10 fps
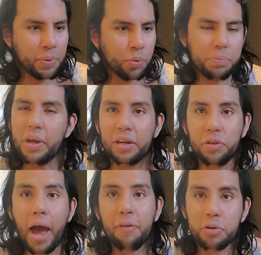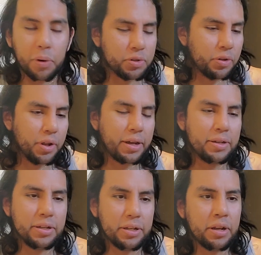would make the average person look like an
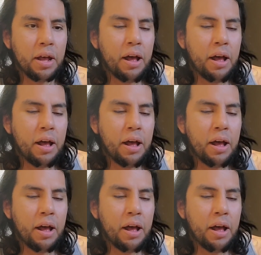idiot.